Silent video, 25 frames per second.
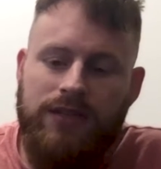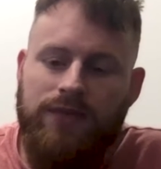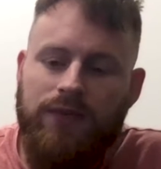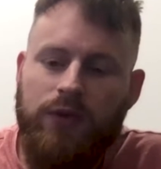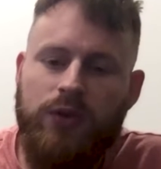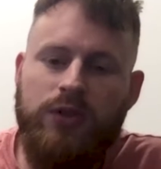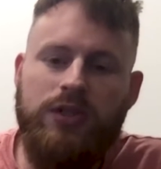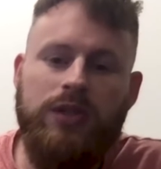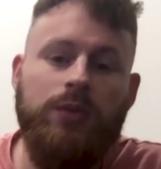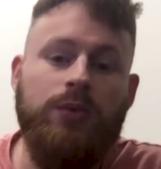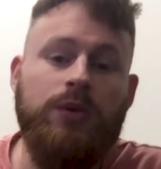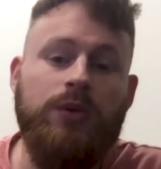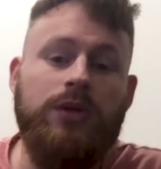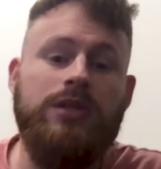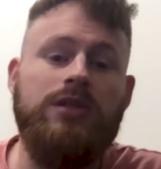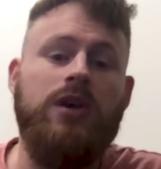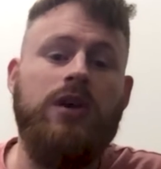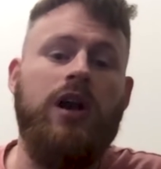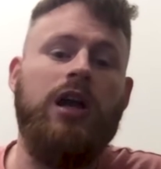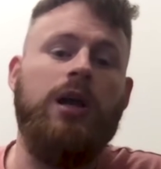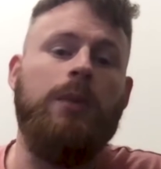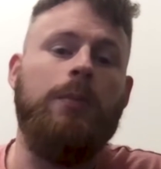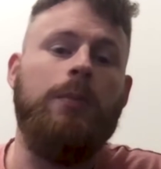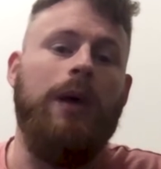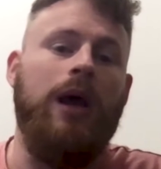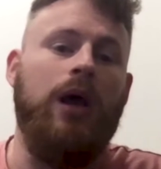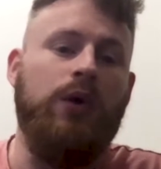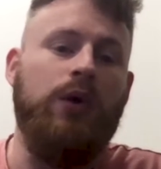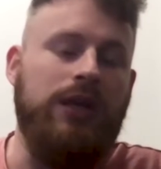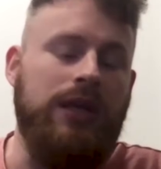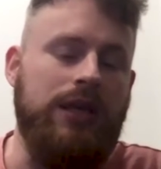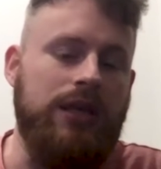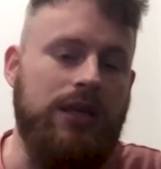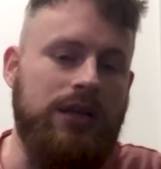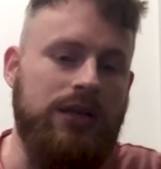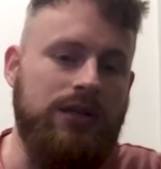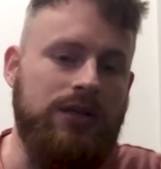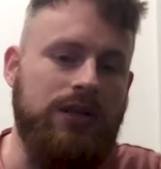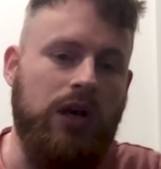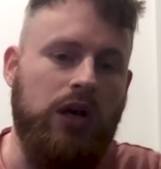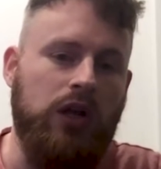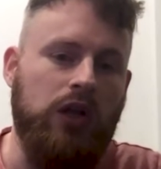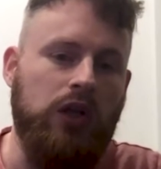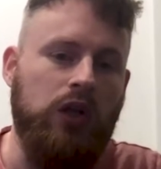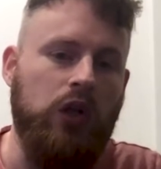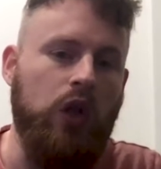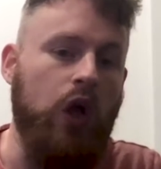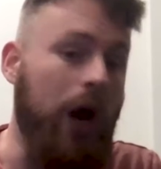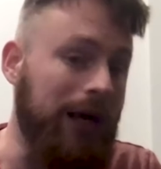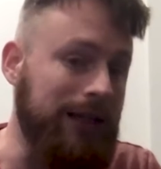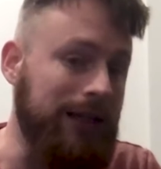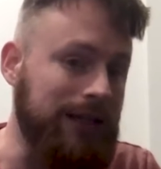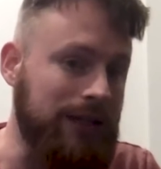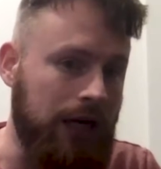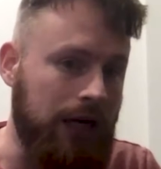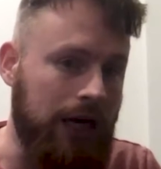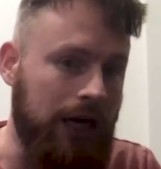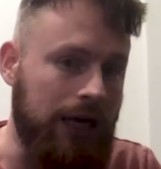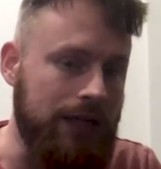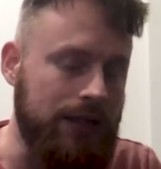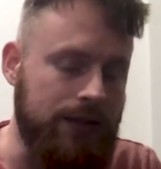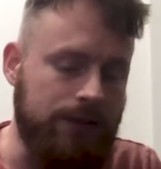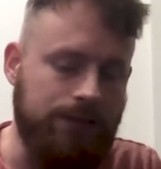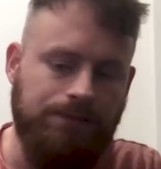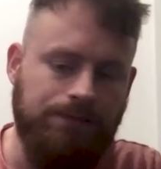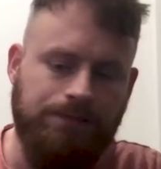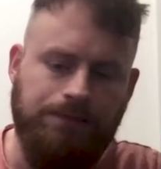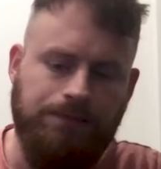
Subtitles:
The first thing we're going to talk about is lawn signs.